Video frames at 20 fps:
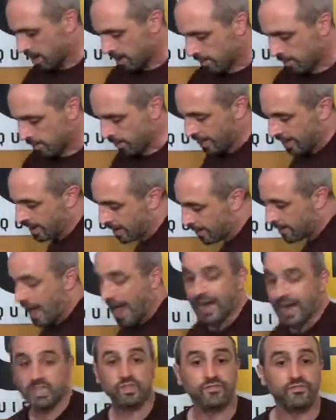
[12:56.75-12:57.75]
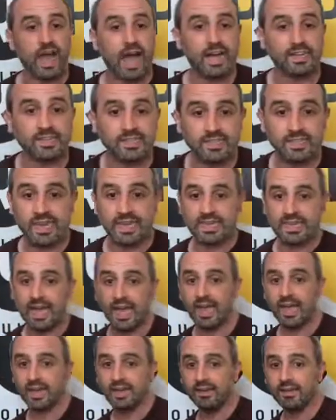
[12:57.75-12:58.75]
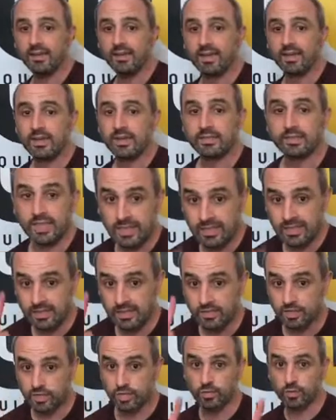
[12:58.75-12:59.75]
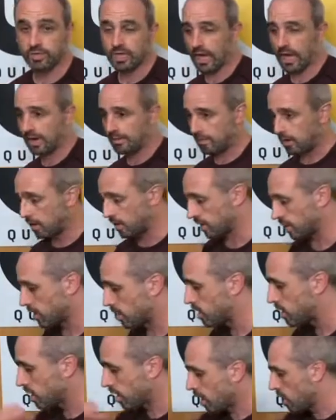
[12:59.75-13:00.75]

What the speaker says: bringing it back as fast as I can to get that 2-time hook.